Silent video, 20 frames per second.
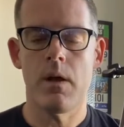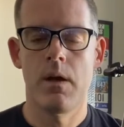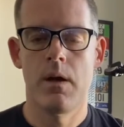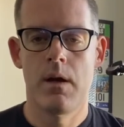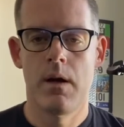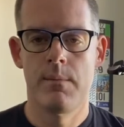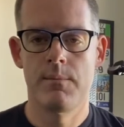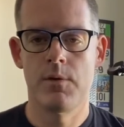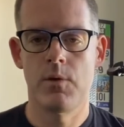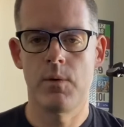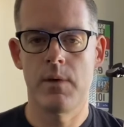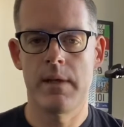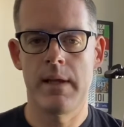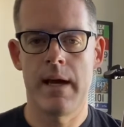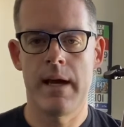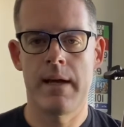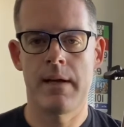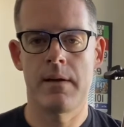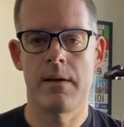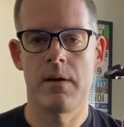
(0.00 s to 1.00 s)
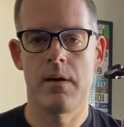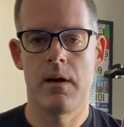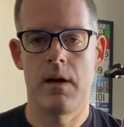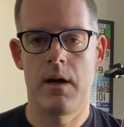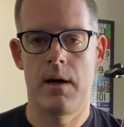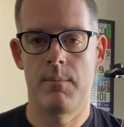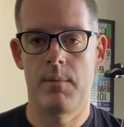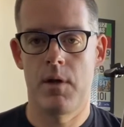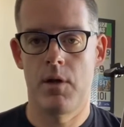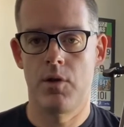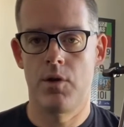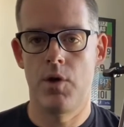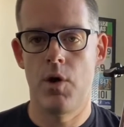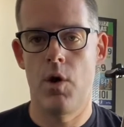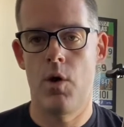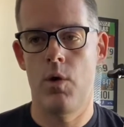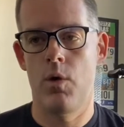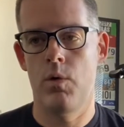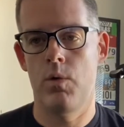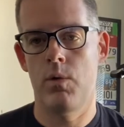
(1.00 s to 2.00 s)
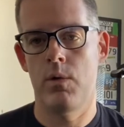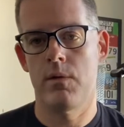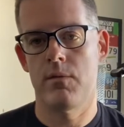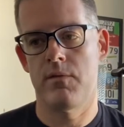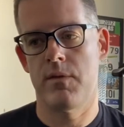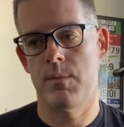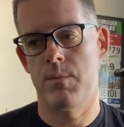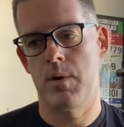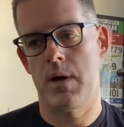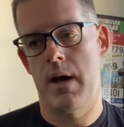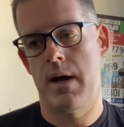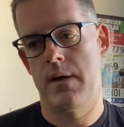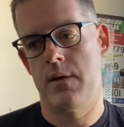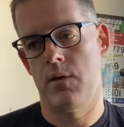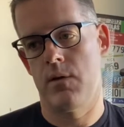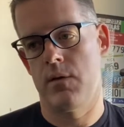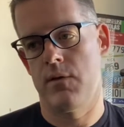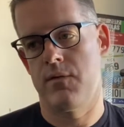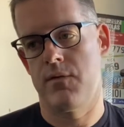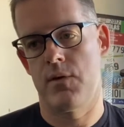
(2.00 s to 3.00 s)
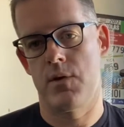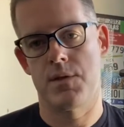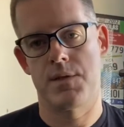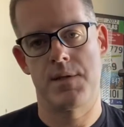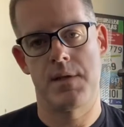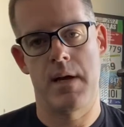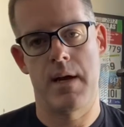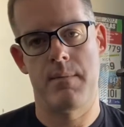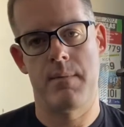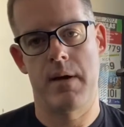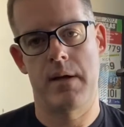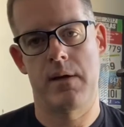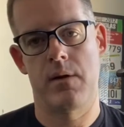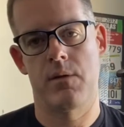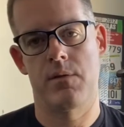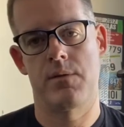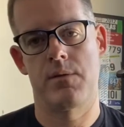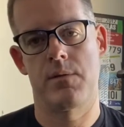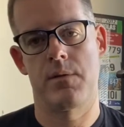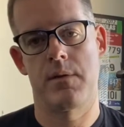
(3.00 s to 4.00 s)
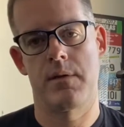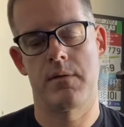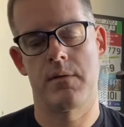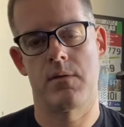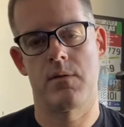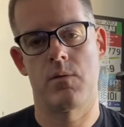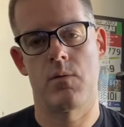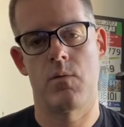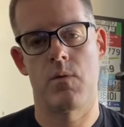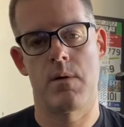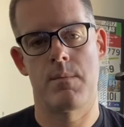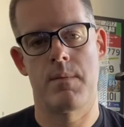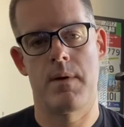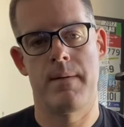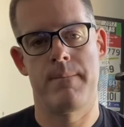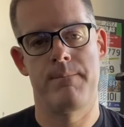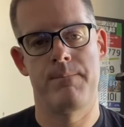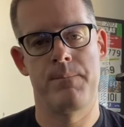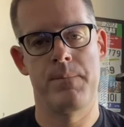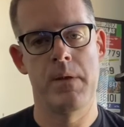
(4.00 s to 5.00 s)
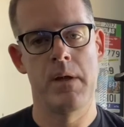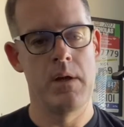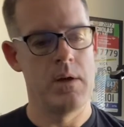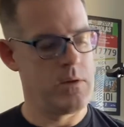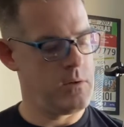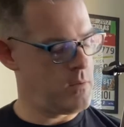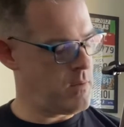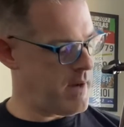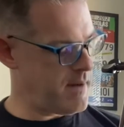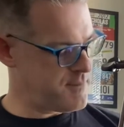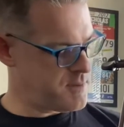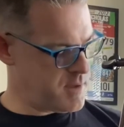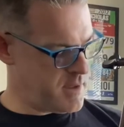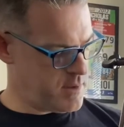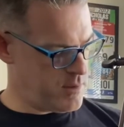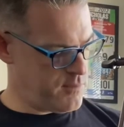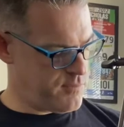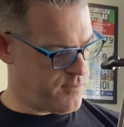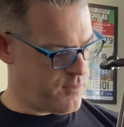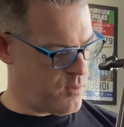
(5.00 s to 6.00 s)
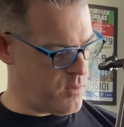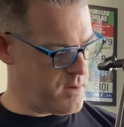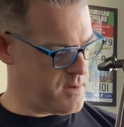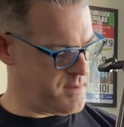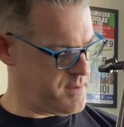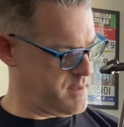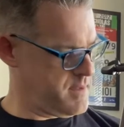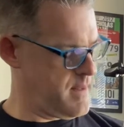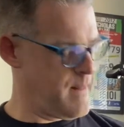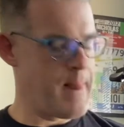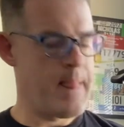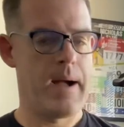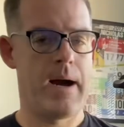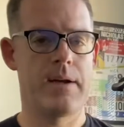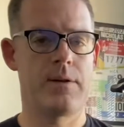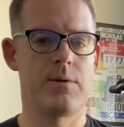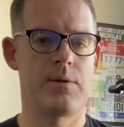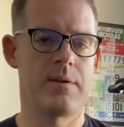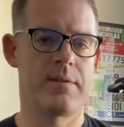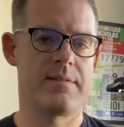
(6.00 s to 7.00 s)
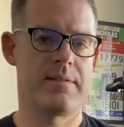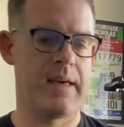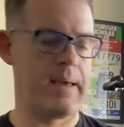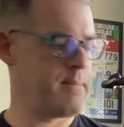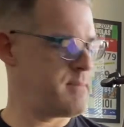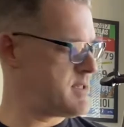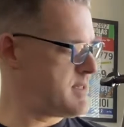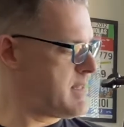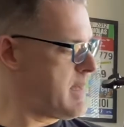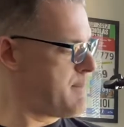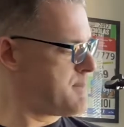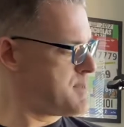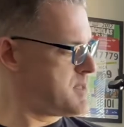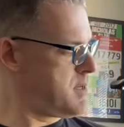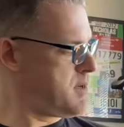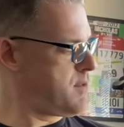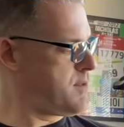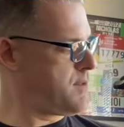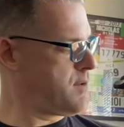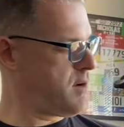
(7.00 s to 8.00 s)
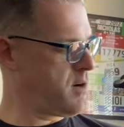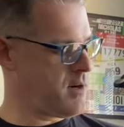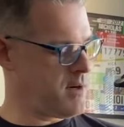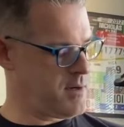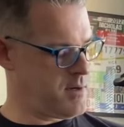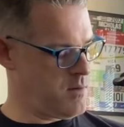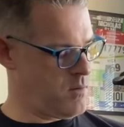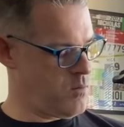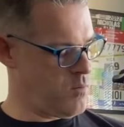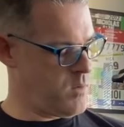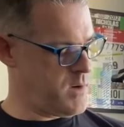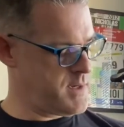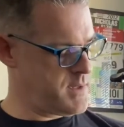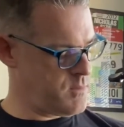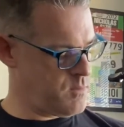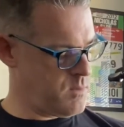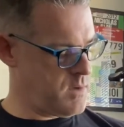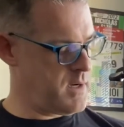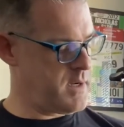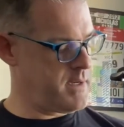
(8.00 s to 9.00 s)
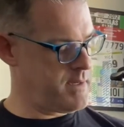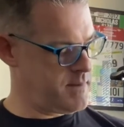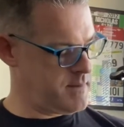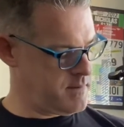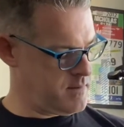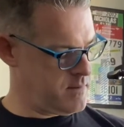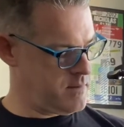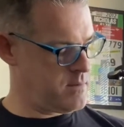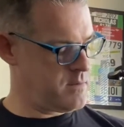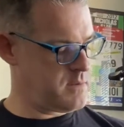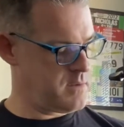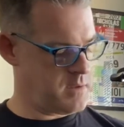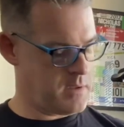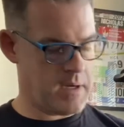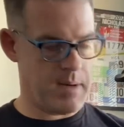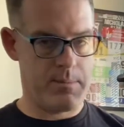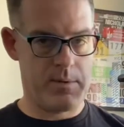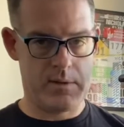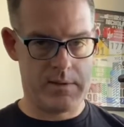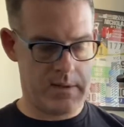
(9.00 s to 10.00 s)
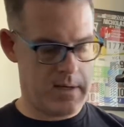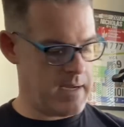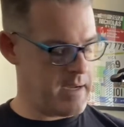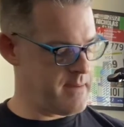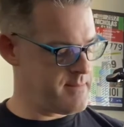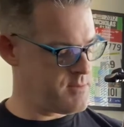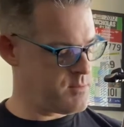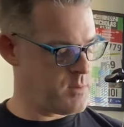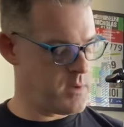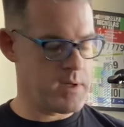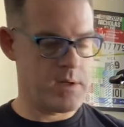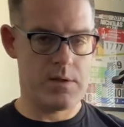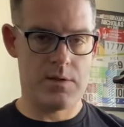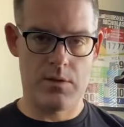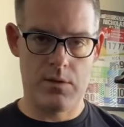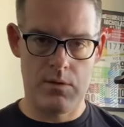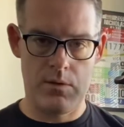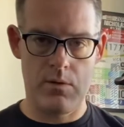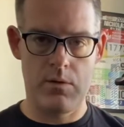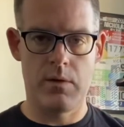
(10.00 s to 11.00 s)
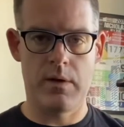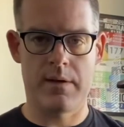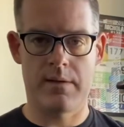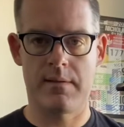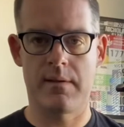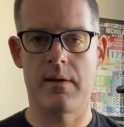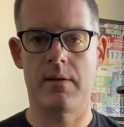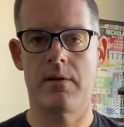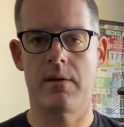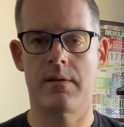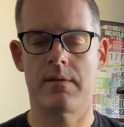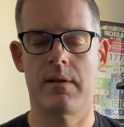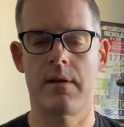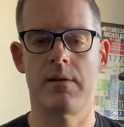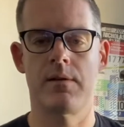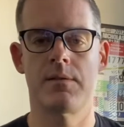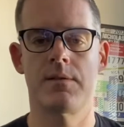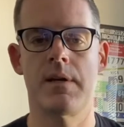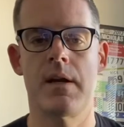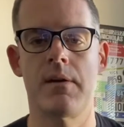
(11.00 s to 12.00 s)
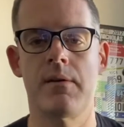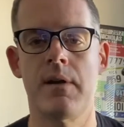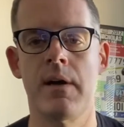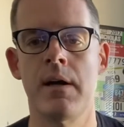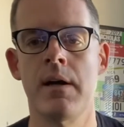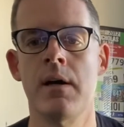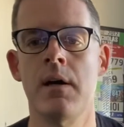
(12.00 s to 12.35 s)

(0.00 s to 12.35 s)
I'm doing that. No vibrato the first time I go through this as a warm-up. So after I do fourth, I do the same steps in third. 1 to 1, a couple of times, 1 to 2, etc., etc., etc.